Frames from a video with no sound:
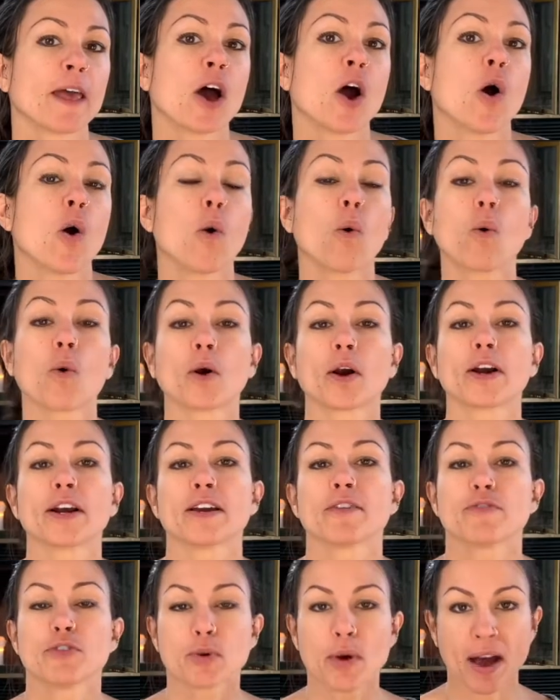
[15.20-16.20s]
or
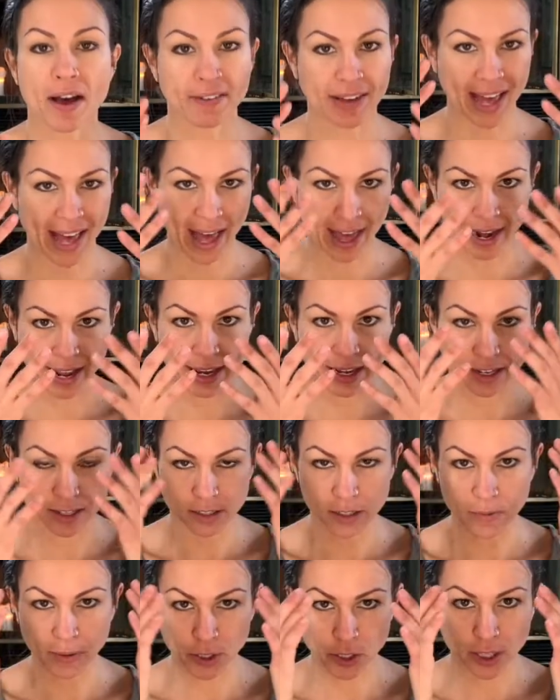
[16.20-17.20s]
if you have a headache,
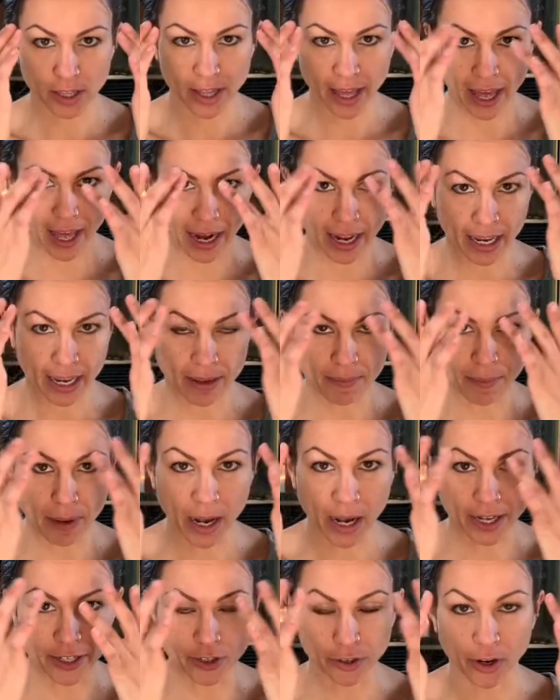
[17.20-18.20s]
especially the headache in
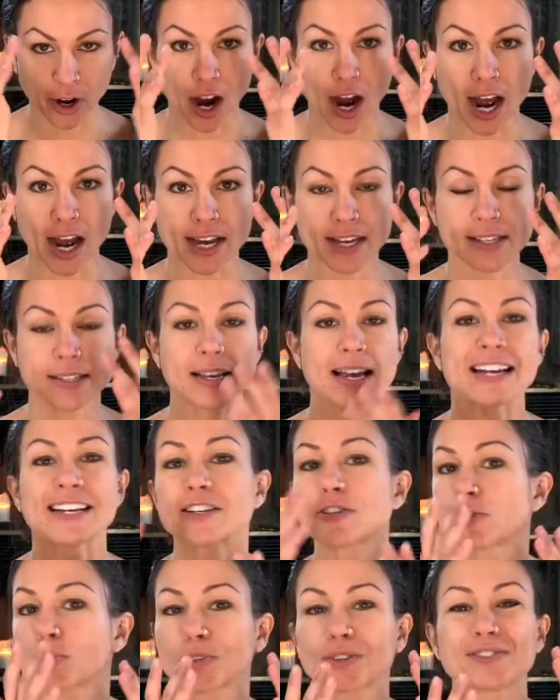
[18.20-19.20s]
behind your eyes, any
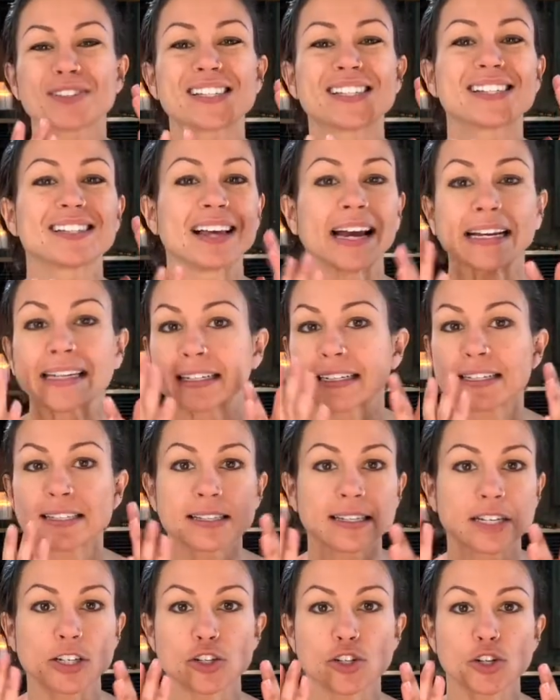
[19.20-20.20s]
sort of sinus
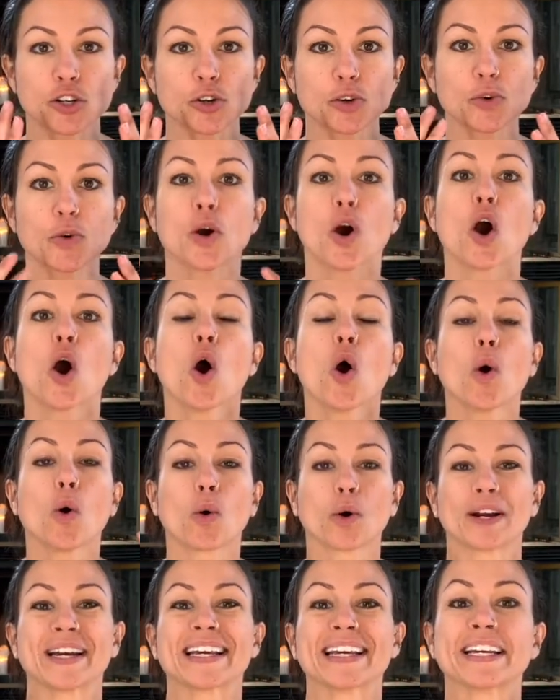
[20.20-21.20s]
issue,
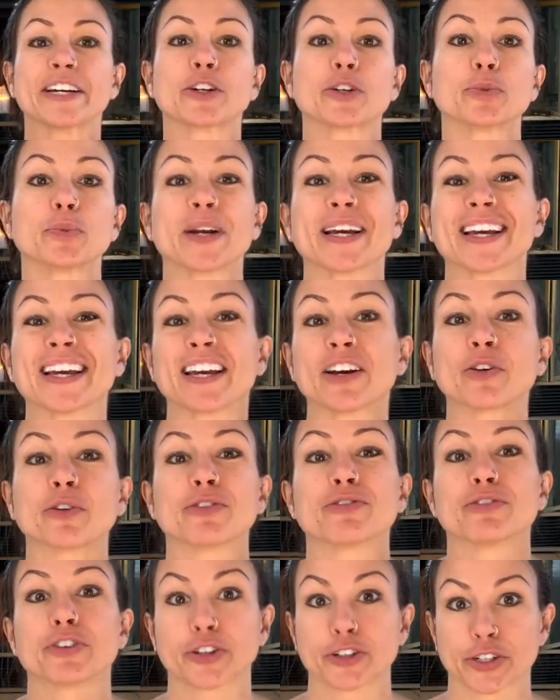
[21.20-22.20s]
or ear ringing or
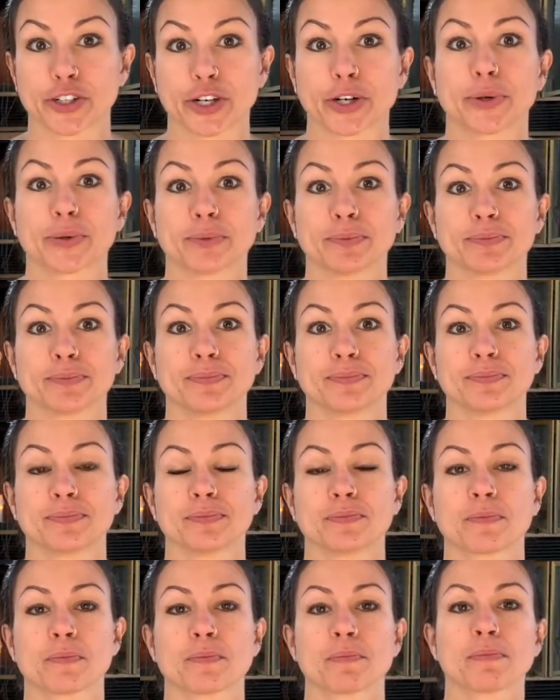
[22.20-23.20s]
vertigo.
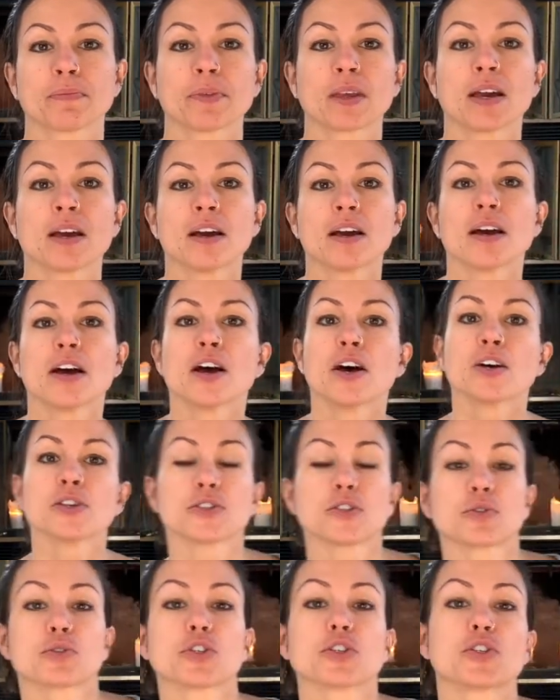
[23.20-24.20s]

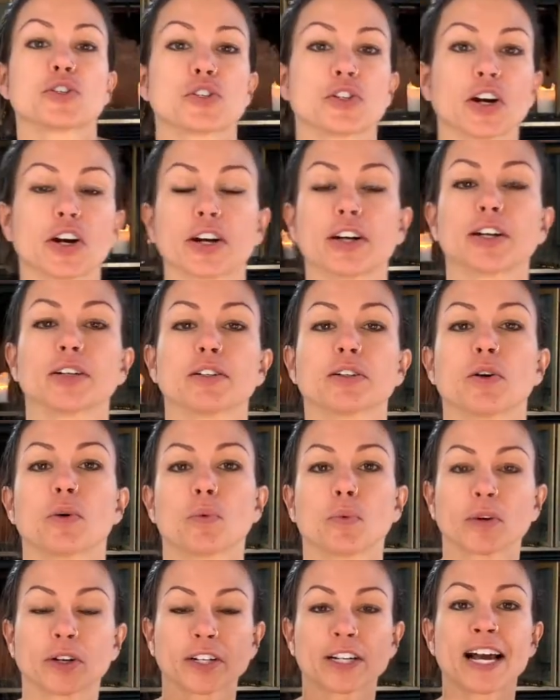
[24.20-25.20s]
So to start,
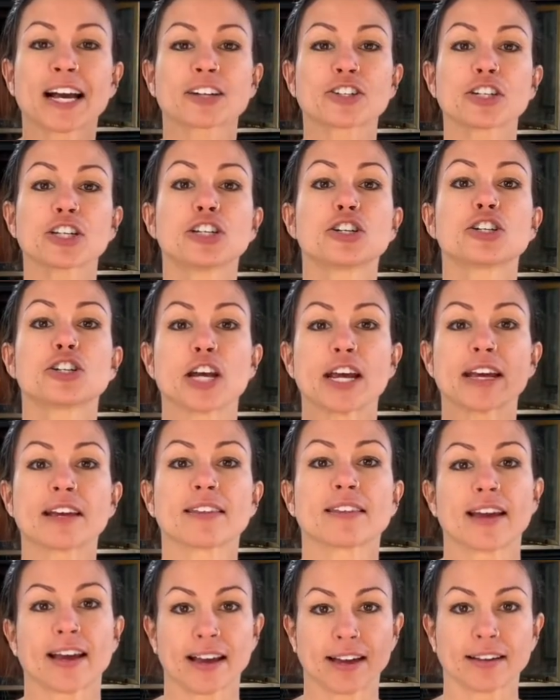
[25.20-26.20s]
we're going to actually shake
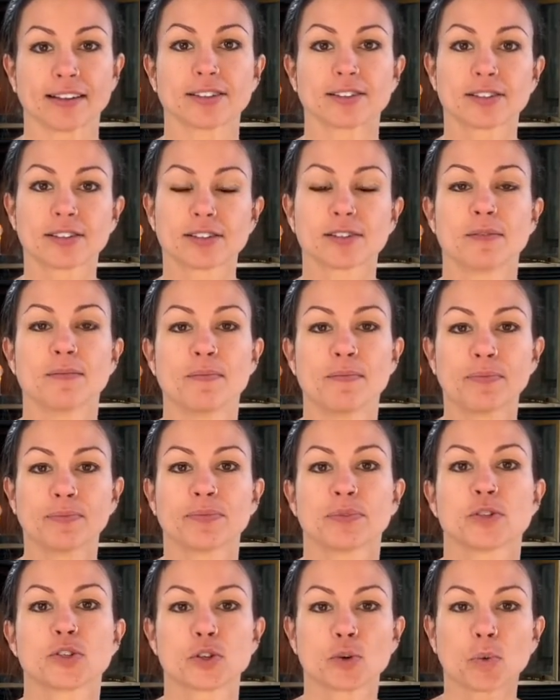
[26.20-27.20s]
the hands.
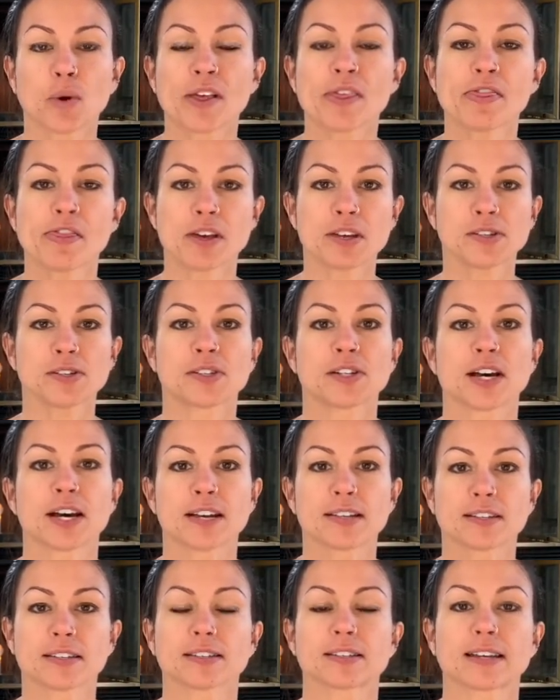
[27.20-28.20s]
So what this
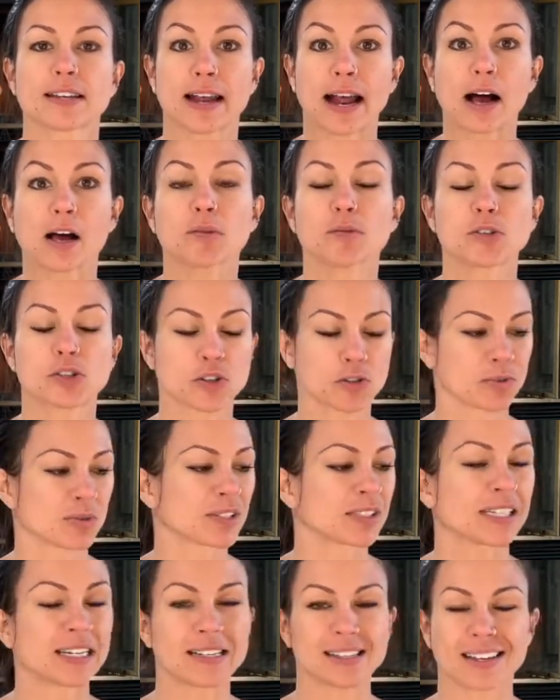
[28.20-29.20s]
does is it helps to
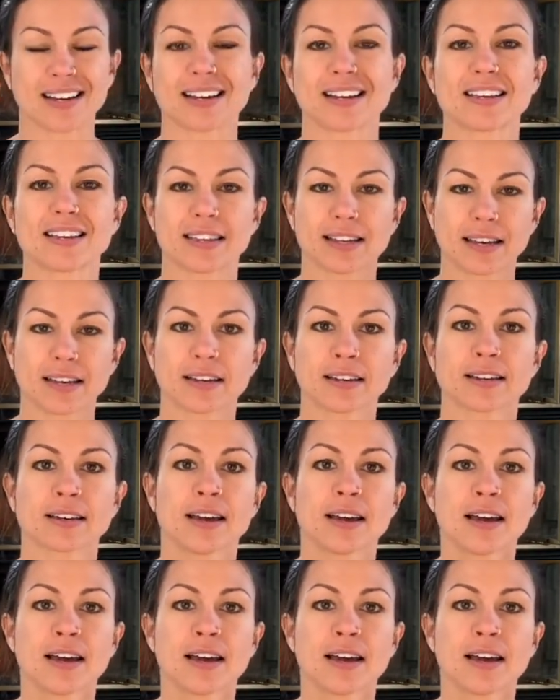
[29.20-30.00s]
release any kind